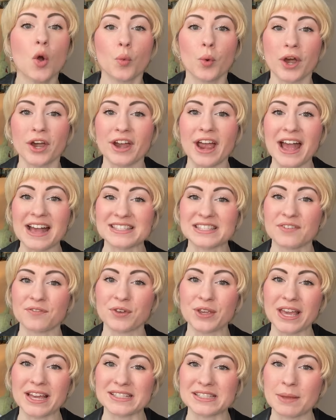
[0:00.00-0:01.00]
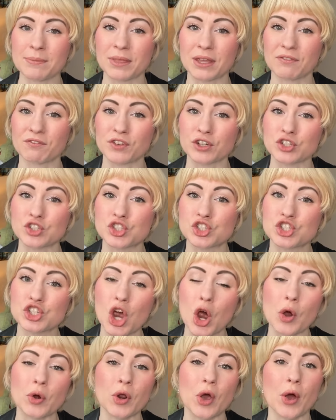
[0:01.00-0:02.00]
Whereas if we get something for
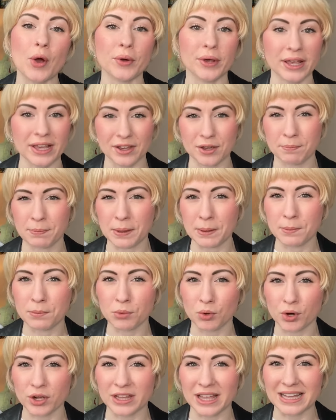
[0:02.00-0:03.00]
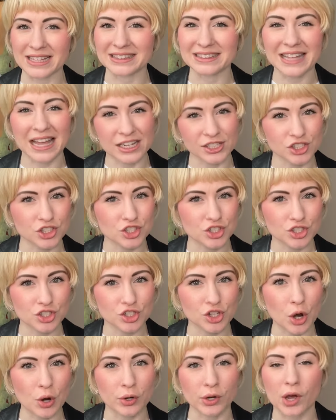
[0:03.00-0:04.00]
Johto, it could be more like Legends
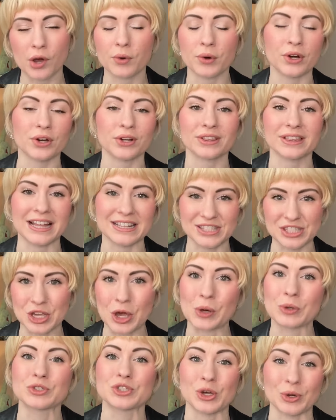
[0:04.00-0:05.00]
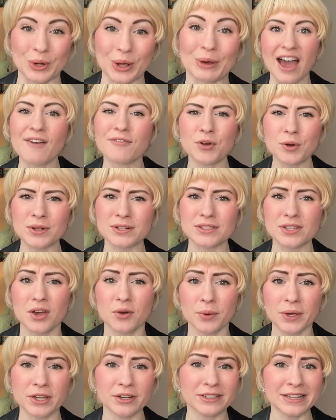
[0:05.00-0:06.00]
Johto or Let's Go Johto. Of course,
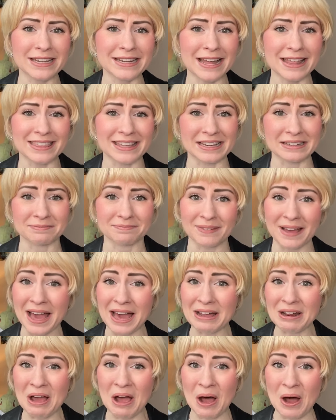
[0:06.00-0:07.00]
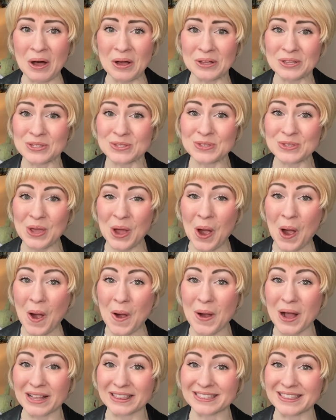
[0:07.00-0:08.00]
we could get nothing at all.
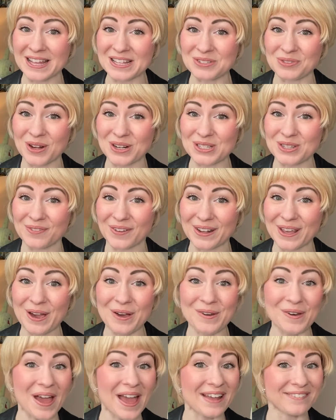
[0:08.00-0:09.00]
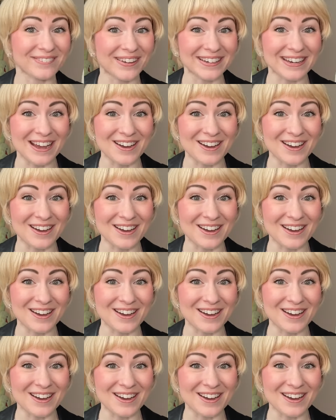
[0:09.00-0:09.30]
So let's watch the video and find